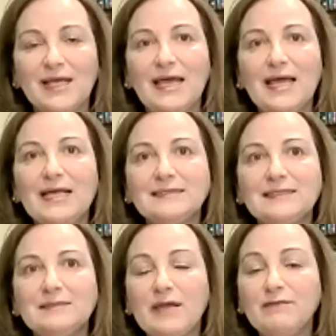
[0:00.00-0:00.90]
And
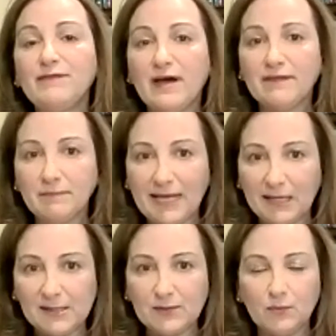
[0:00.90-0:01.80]
my father
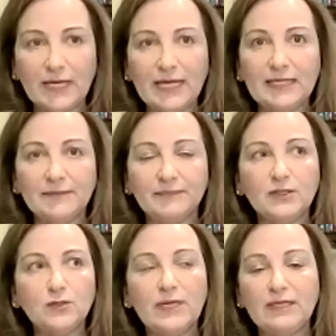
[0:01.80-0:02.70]
passed away
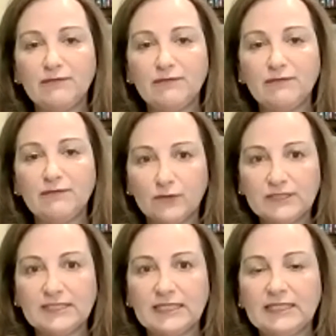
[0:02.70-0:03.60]
in
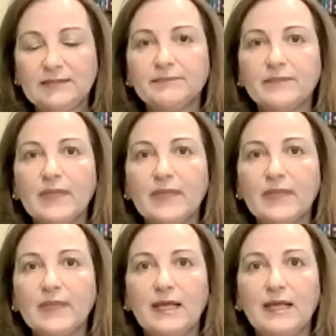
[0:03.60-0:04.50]
2014.
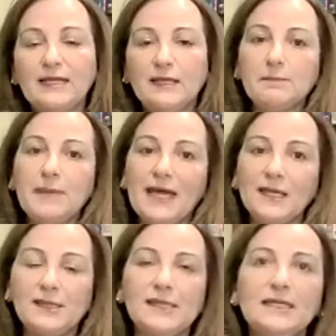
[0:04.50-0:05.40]
And his
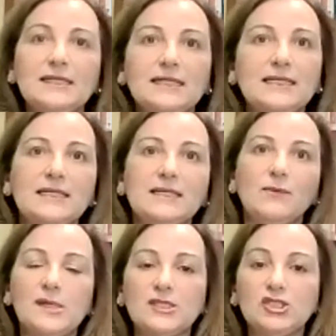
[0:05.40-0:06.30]
passing
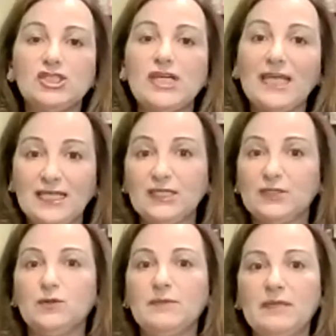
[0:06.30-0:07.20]
was a shaking
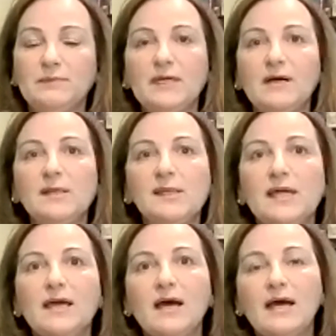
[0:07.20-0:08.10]
to me because
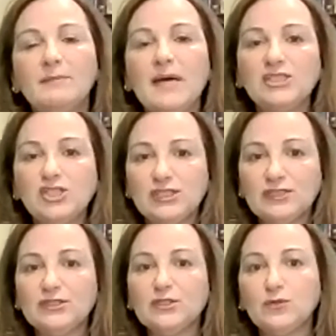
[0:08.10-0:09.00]
my
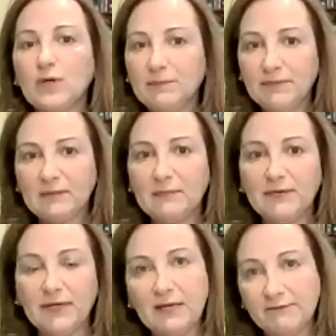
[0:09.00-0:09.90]
children grew up in
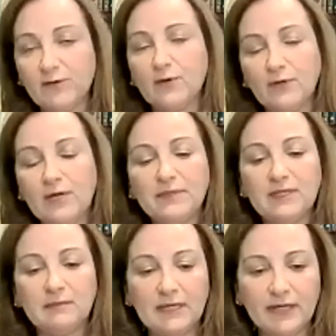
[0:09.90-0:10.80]
America, have grown up in
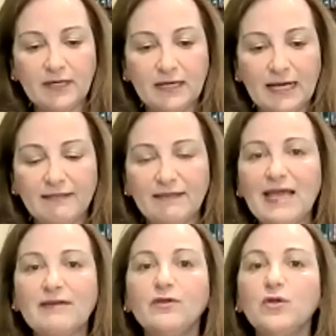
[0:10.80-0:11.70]
America, and they
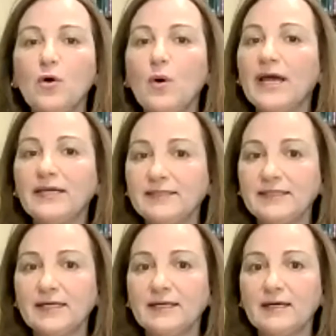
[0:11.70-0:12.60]
have no
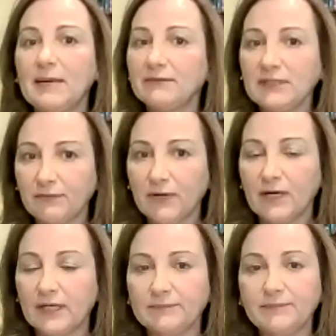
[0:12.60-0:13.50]
idea about
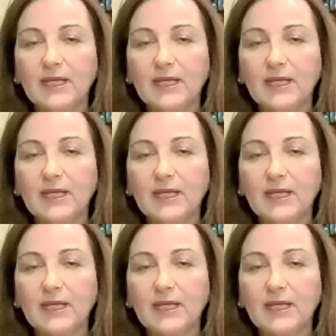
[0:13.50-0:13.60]
Iran,